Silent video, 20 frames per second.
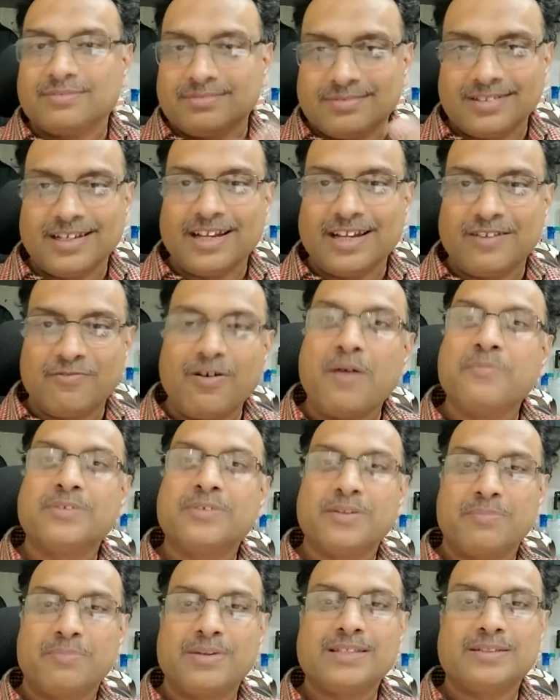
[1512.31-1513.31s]
It forms
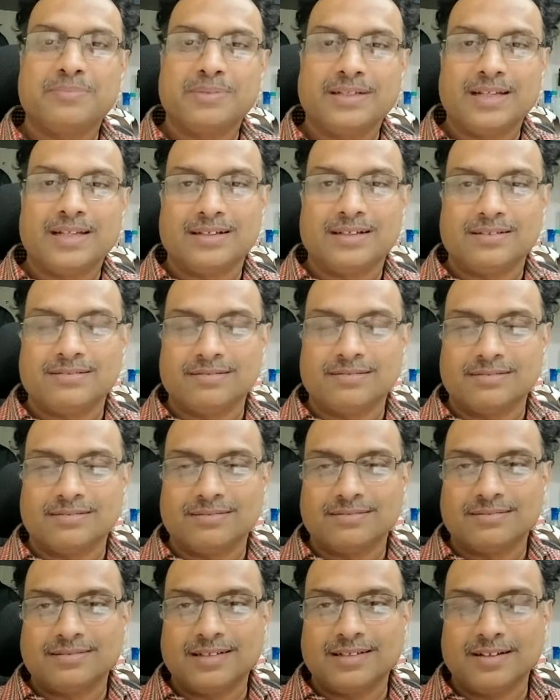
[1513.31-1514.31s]
the precipitate. So
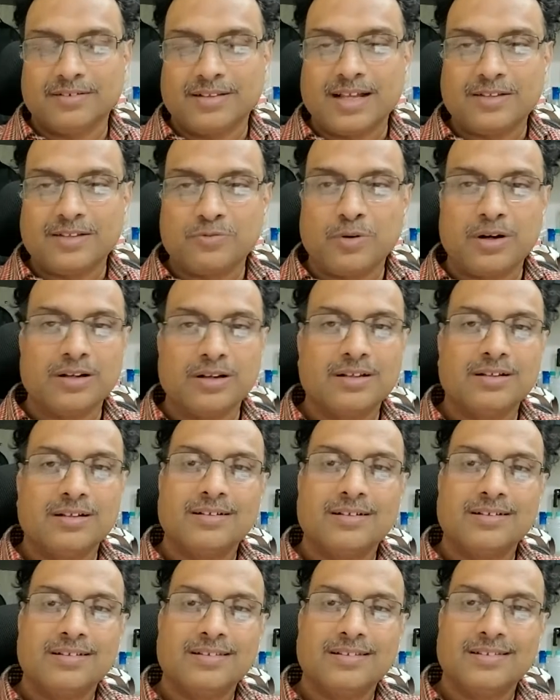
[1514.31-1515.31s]
that's what
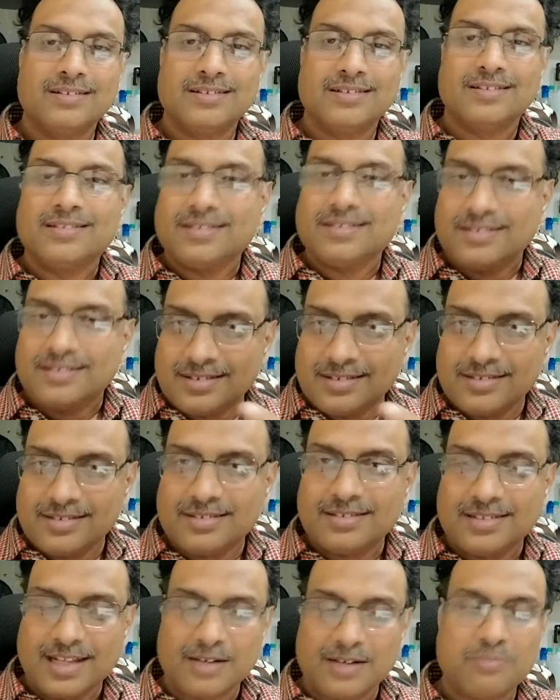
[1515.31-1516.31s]

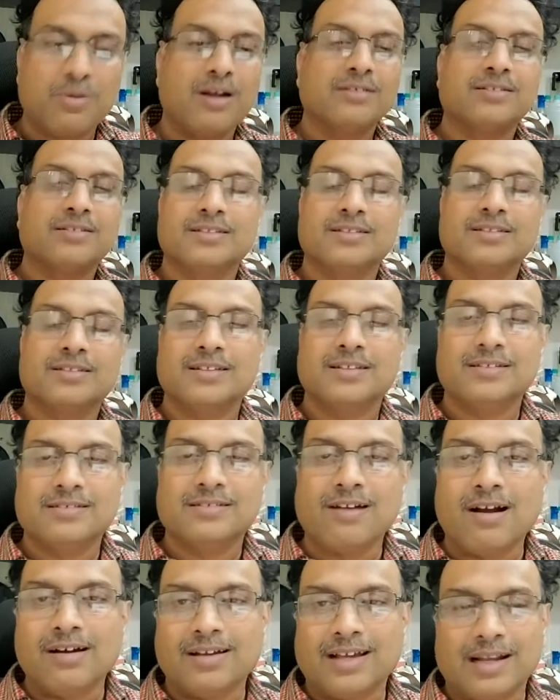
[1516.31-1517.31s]
that process. The
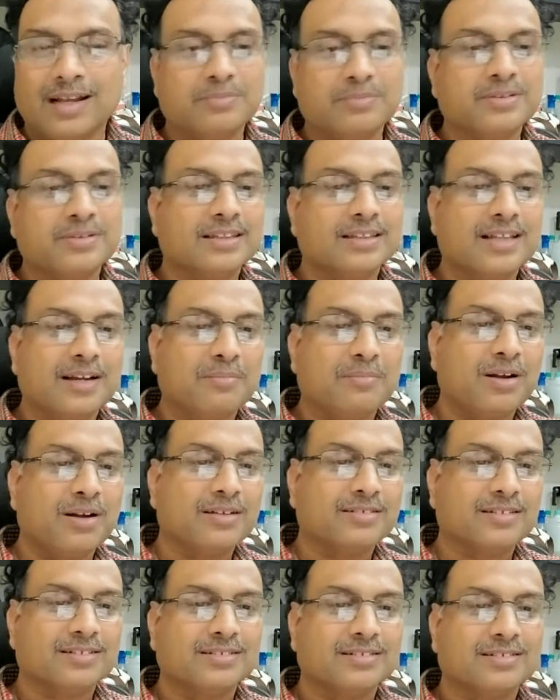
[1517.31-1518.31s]
salt helps in that
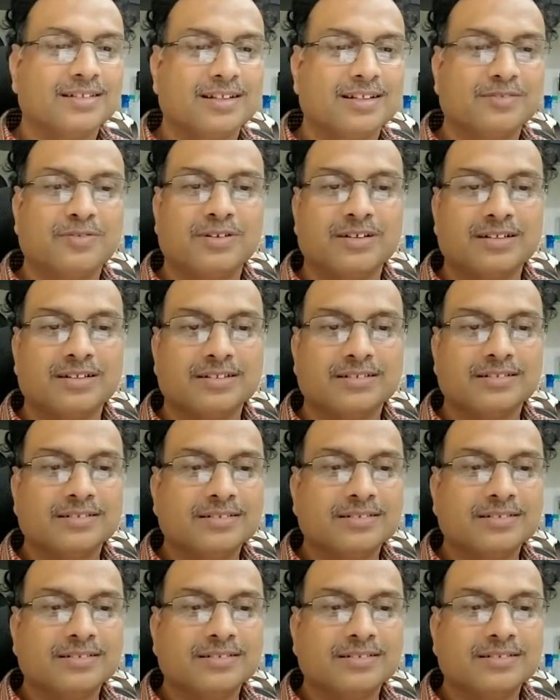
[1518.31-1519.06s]
process. That's what it is.